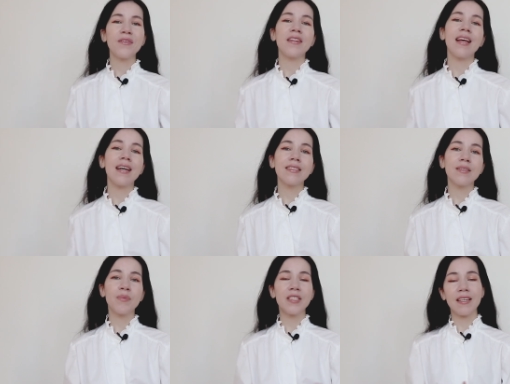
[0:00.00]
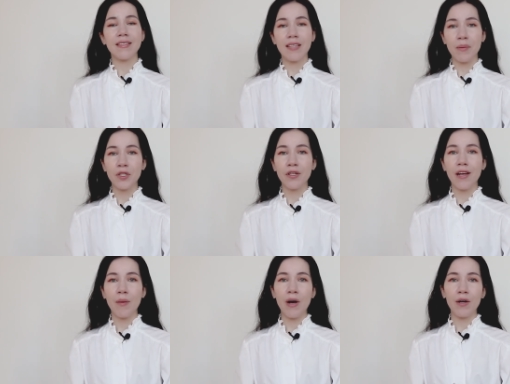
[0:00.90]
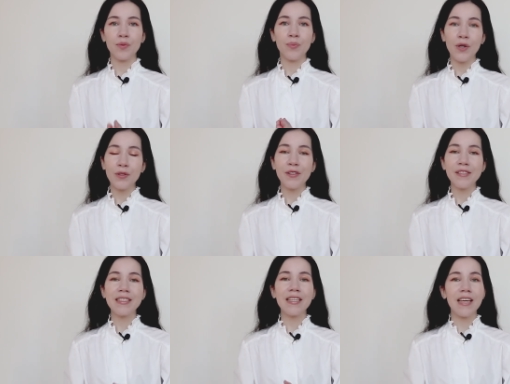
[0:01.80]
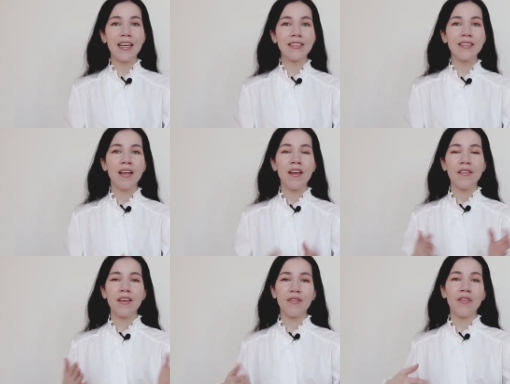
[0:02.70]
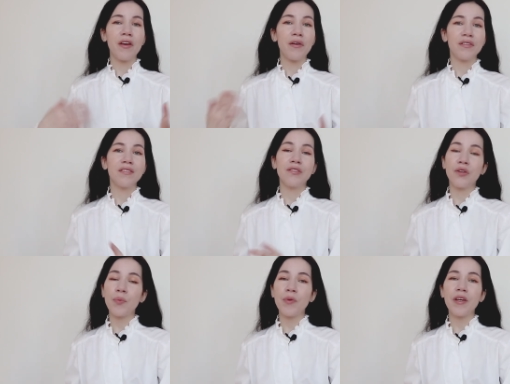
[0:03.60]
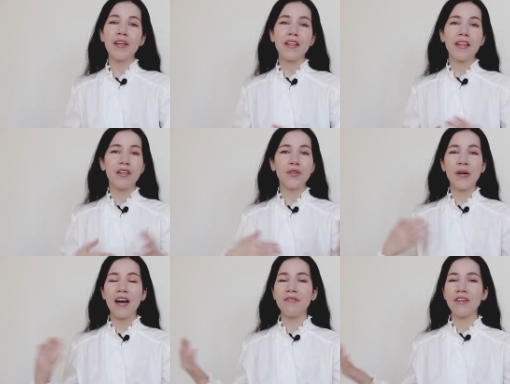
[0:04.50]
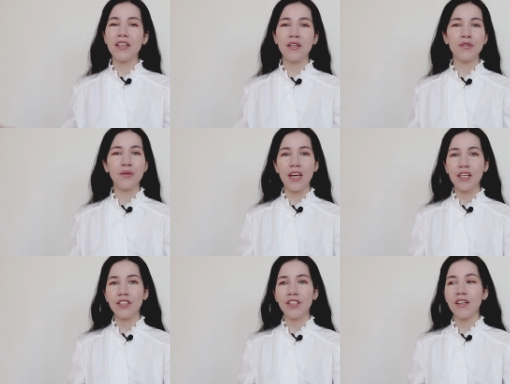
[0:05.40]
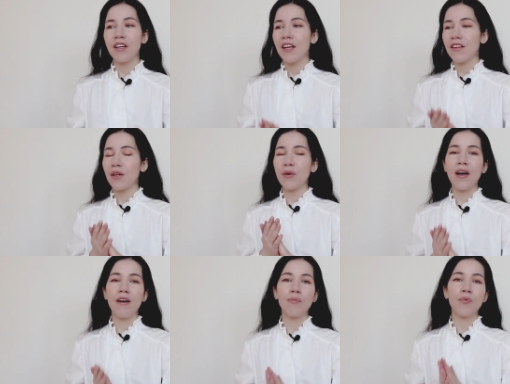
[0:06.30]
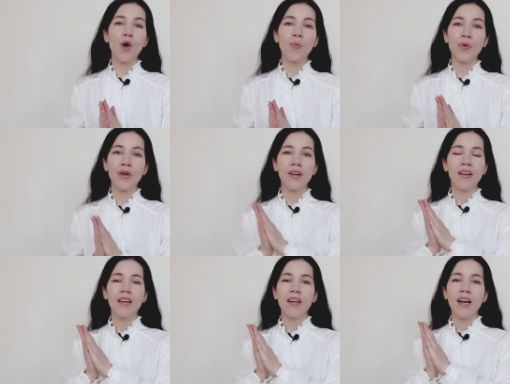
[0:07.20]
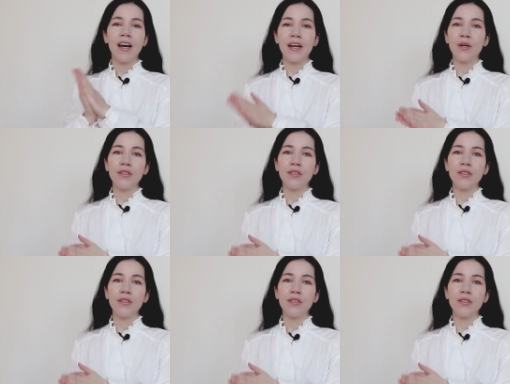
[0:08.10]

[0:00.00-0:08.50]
the next misconception about models is that they are stupid, they don't have any education, they don't have proper higher